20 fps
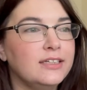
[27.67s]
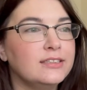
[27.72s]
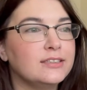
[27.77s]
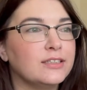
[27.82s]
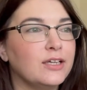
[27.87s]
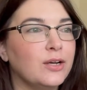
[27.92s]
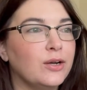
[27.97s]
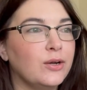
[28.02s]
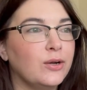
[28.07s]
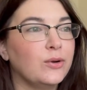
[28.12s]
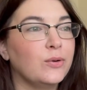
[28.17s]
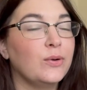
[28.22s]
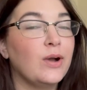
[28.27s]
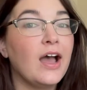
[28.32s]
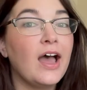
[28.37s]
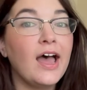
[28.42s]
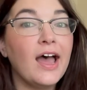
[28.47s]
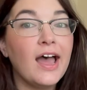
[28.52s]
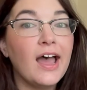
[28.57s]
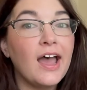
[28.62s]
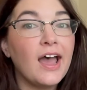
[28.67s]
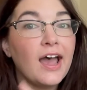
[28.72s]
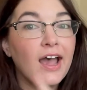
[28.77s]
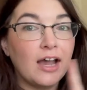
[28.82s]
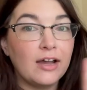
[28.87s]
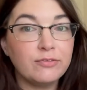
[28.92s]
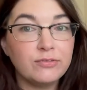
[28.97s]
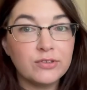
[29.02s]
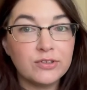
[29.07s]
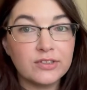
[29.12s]
So
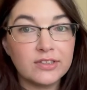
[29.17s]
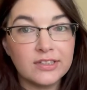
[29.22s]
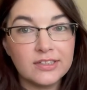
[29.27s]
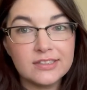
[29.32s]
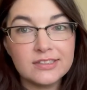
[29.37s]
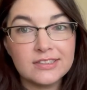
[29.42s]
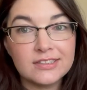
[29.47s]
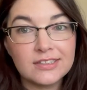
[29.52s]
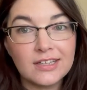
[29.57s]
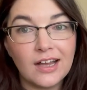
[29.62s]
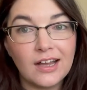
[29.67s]
after this,